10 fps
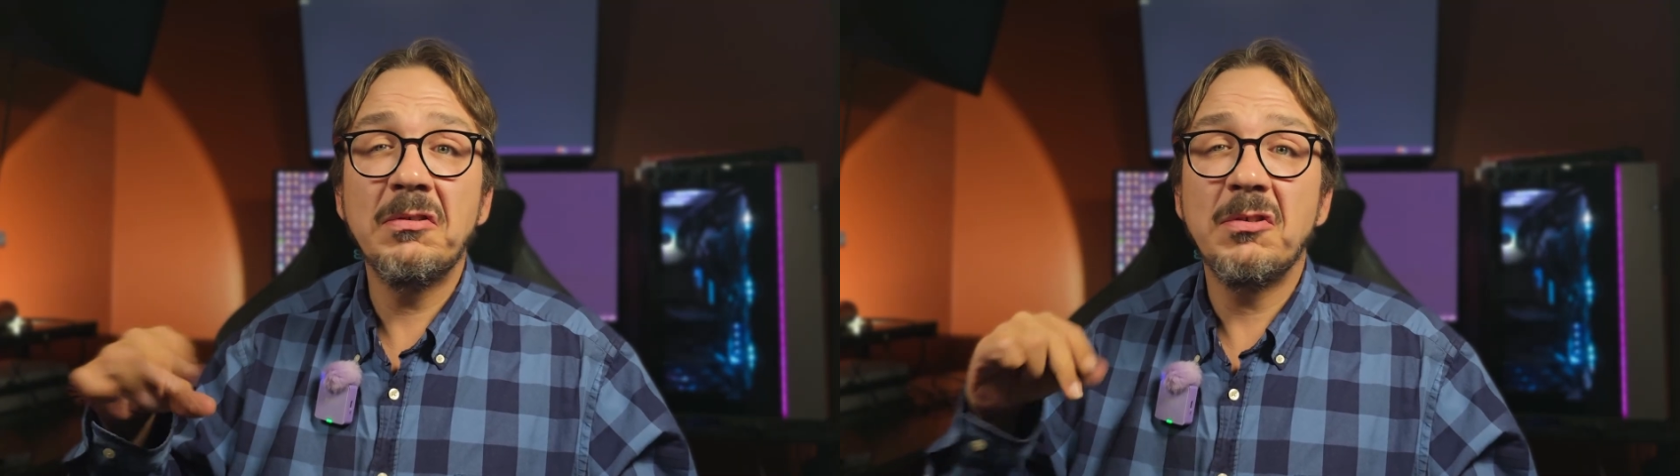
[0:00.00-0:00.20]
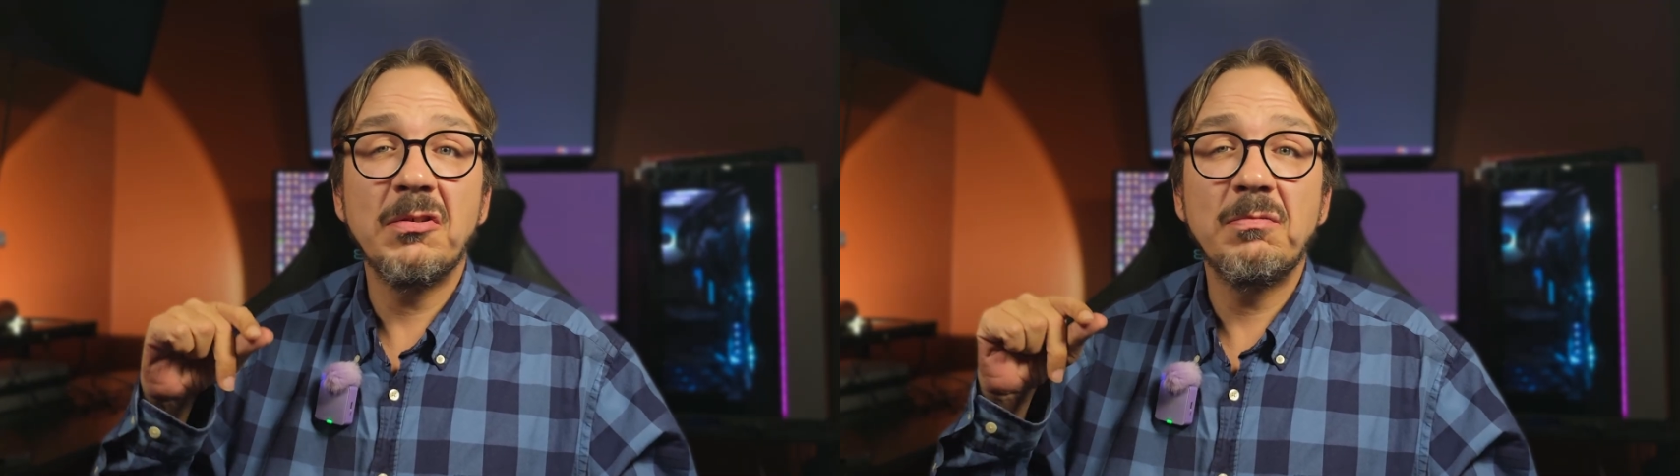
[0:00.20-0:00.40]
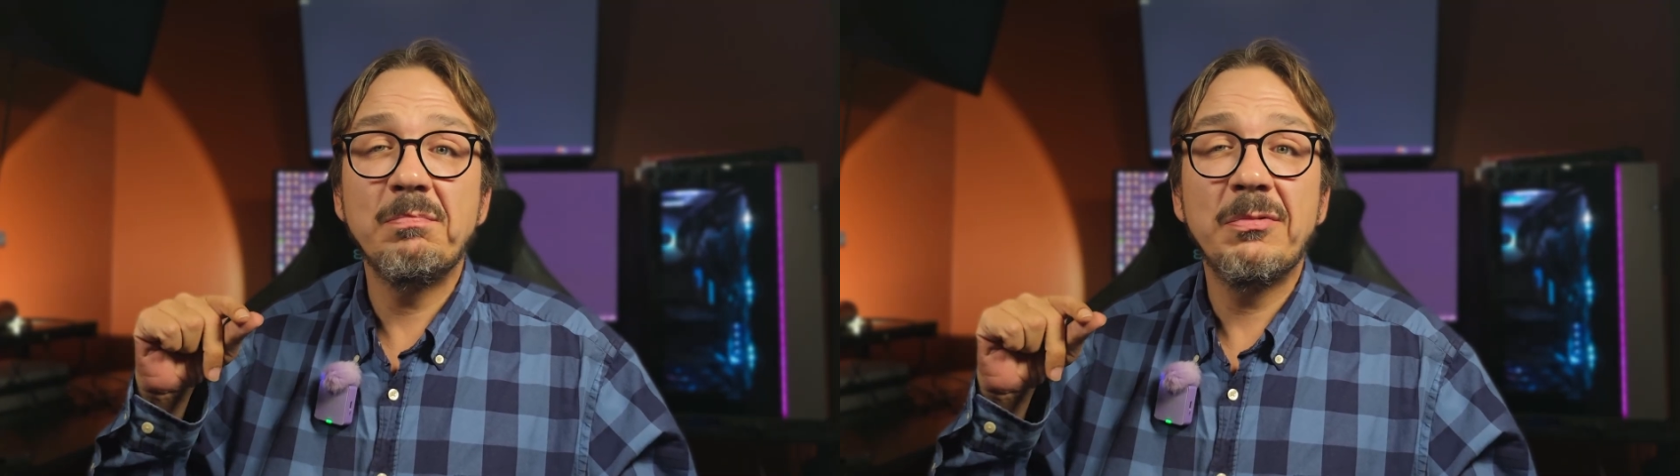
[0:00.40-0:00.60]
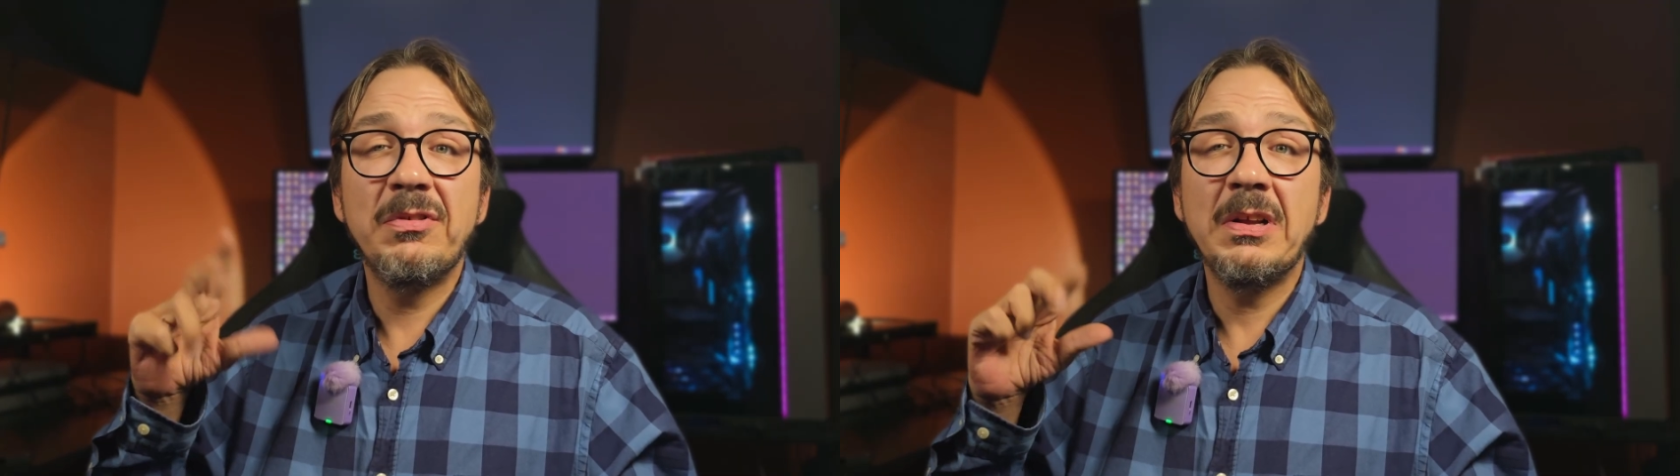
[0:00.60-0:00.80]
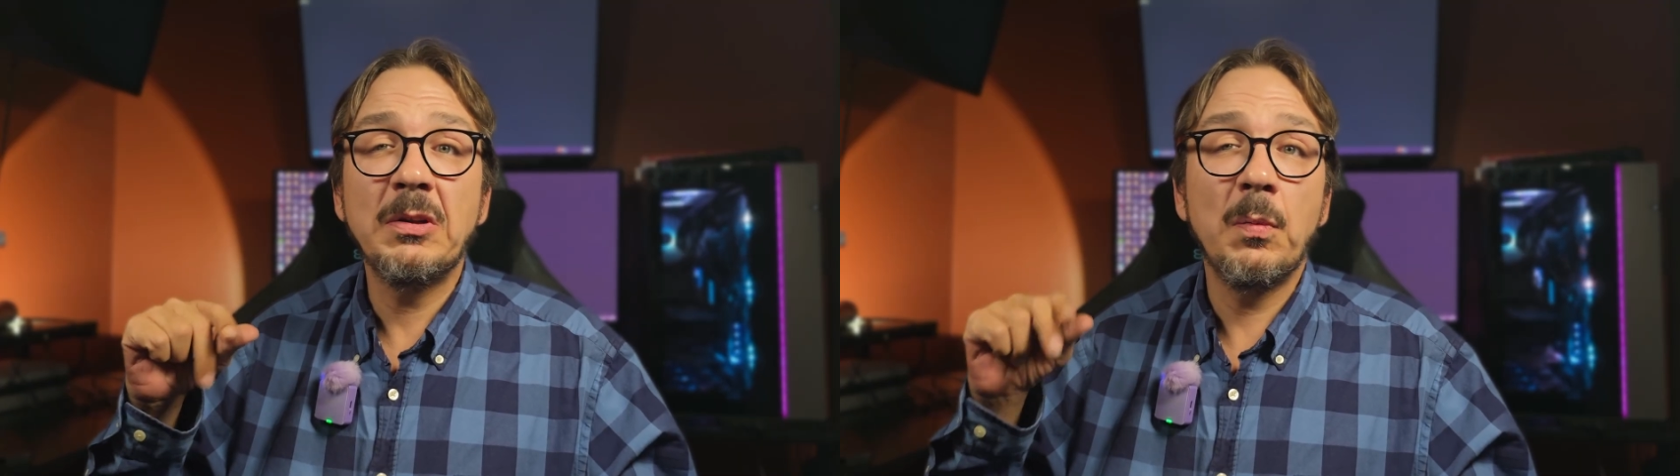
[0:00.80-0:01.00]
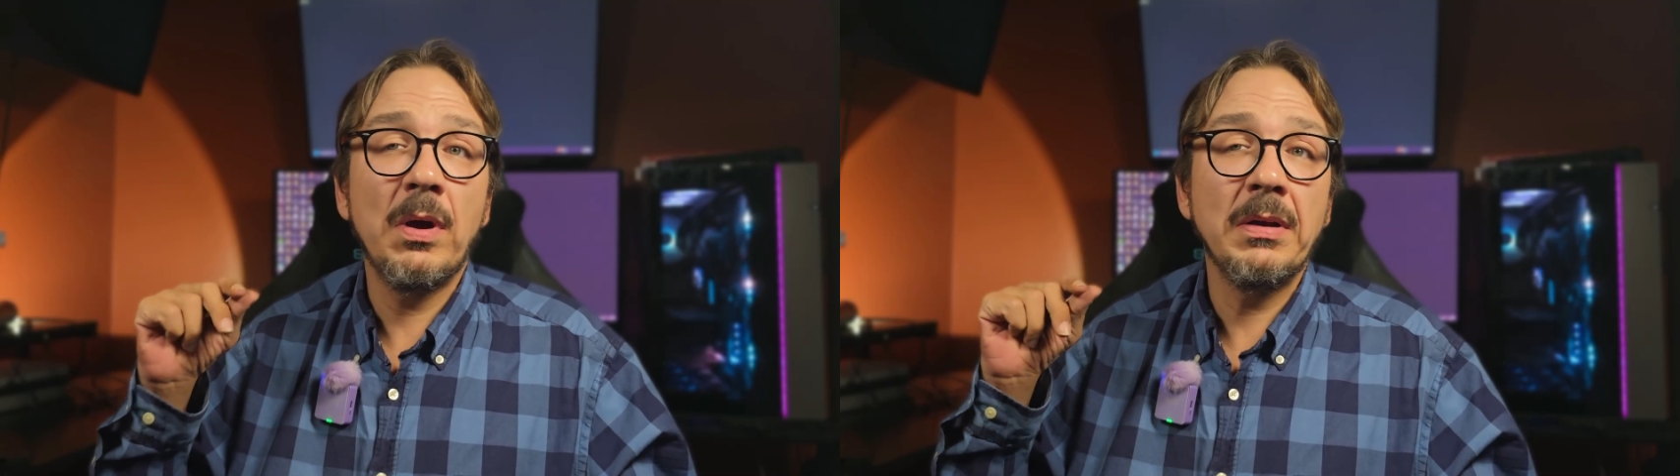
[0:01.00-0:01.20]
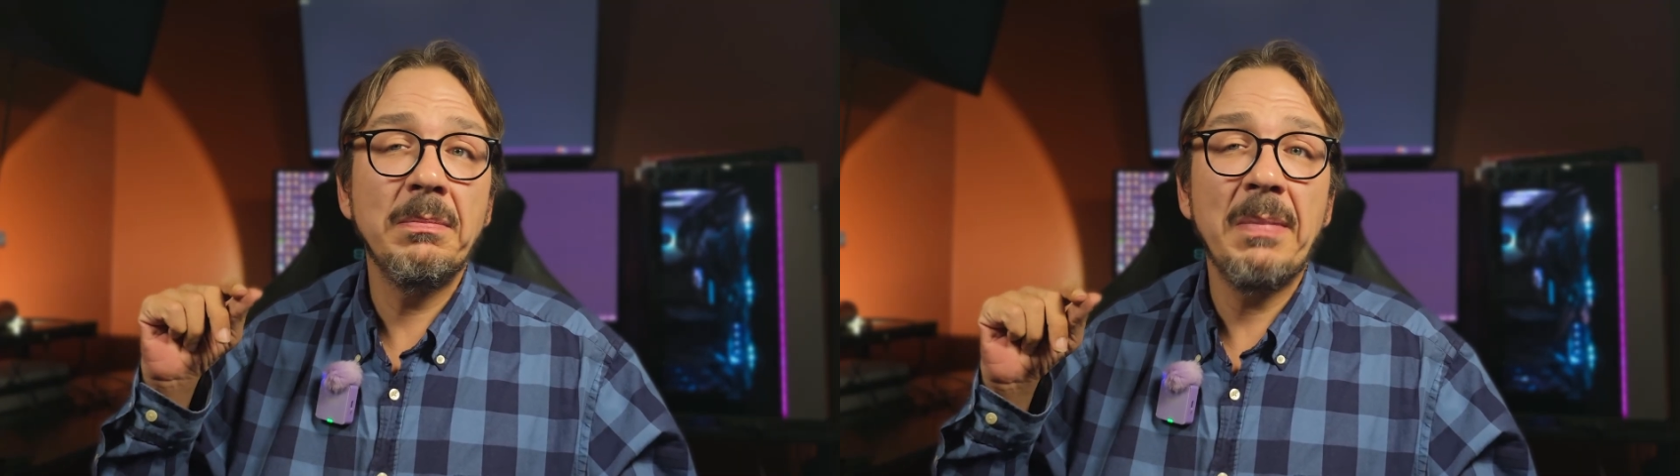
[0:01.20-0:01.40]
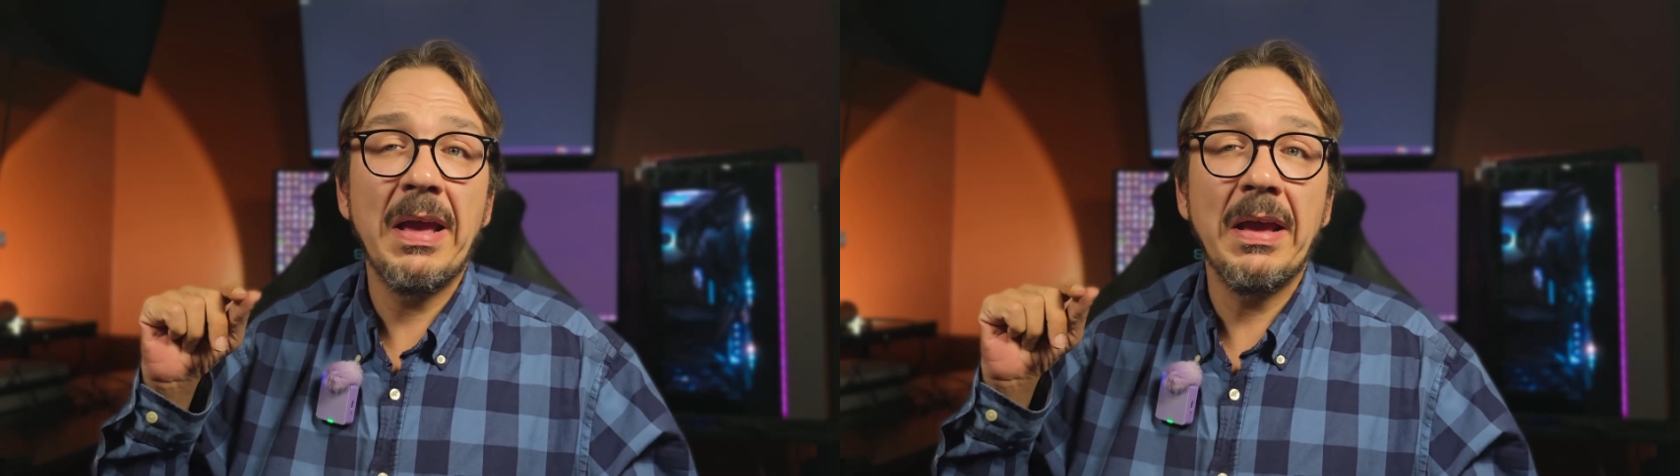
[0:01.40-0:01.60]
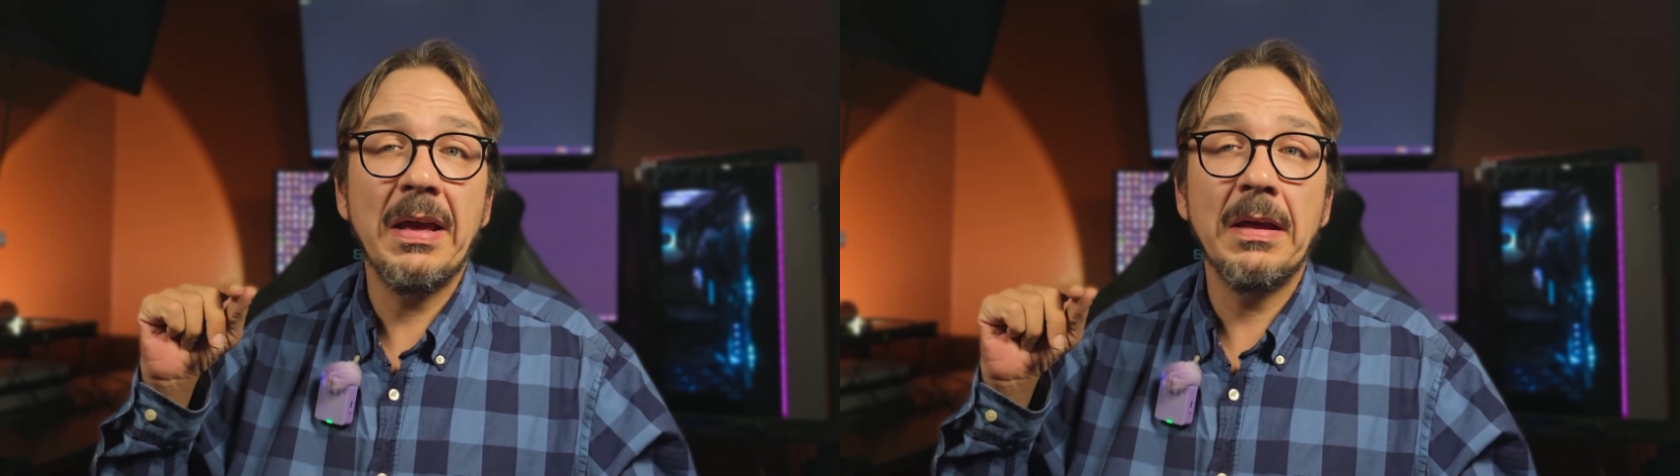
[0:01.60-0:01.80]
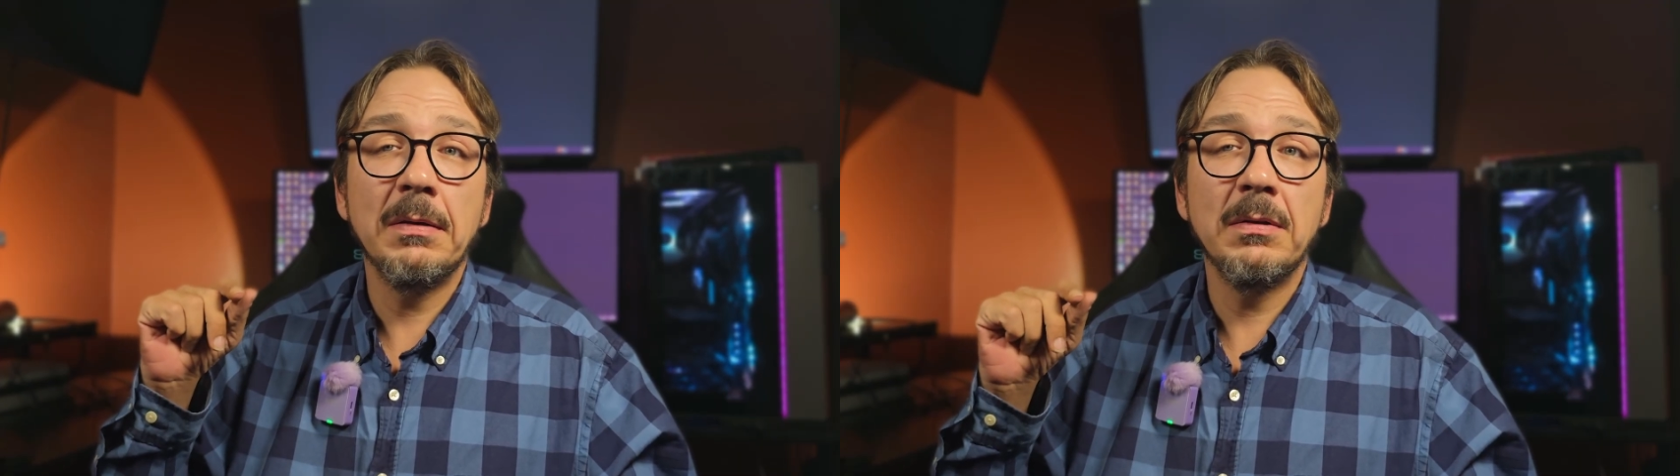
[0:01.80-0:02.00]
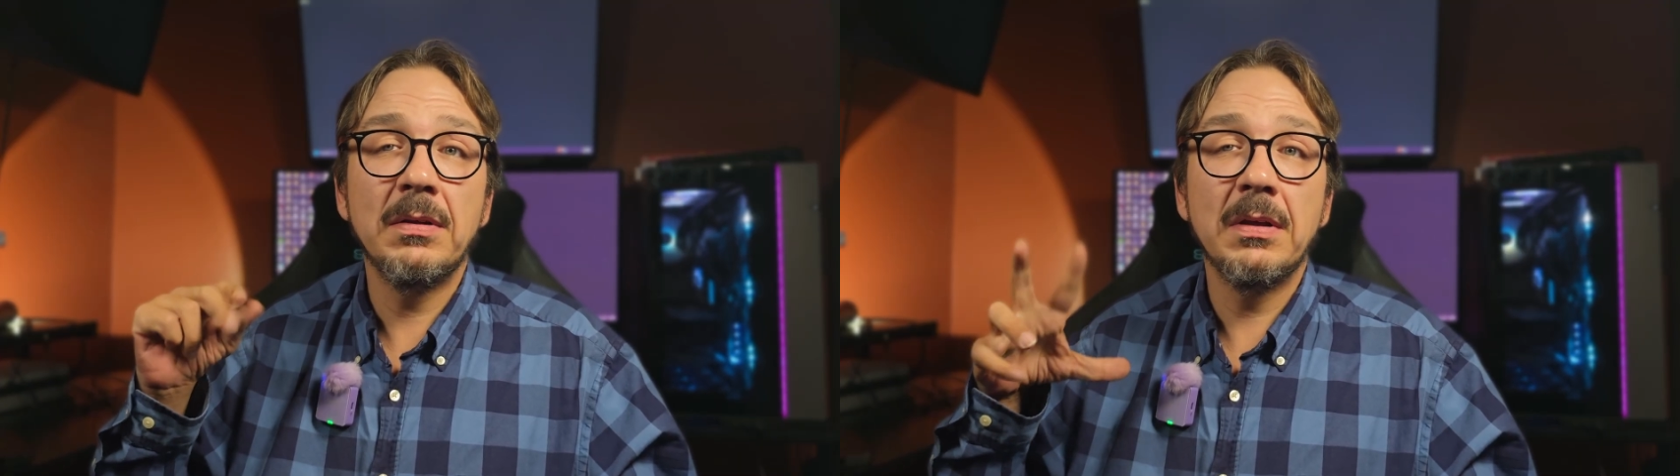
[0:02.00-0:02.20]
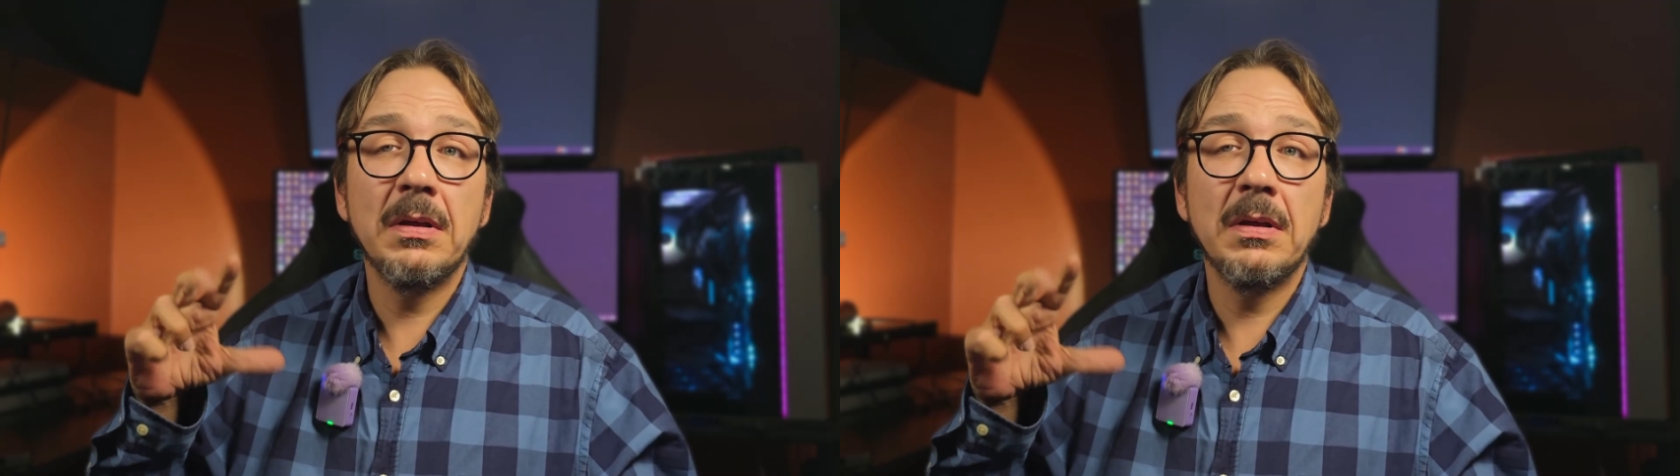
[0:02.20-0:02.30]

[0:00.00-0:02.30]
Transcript: just stick to one and